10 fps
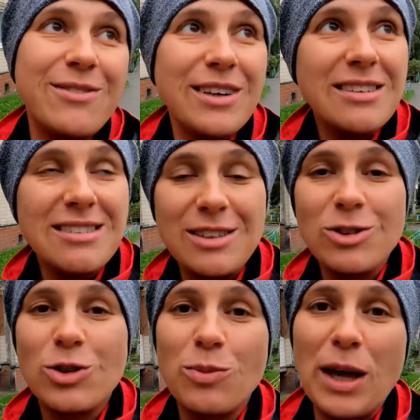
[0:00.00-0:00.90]
vaccine
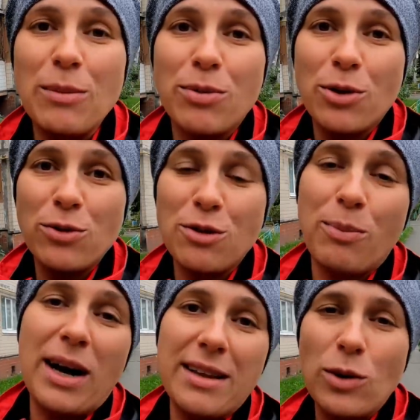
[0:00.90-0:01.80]
should be approved by